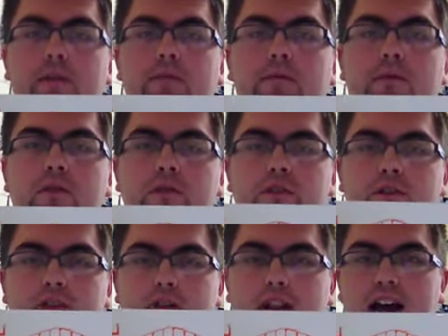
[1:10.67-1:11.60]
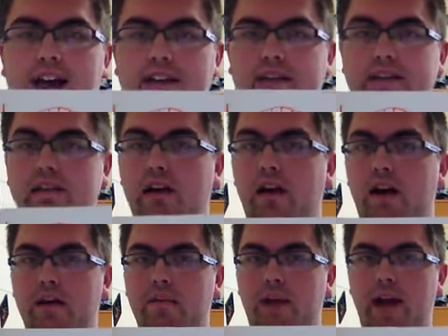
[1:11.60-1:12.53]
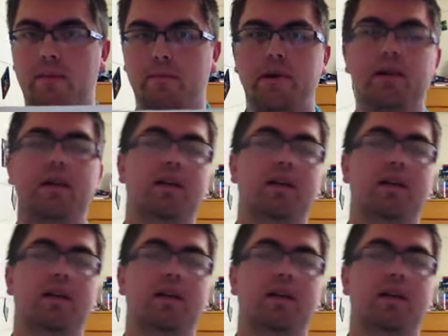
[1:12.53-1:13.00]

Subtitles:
vertical lines on a map.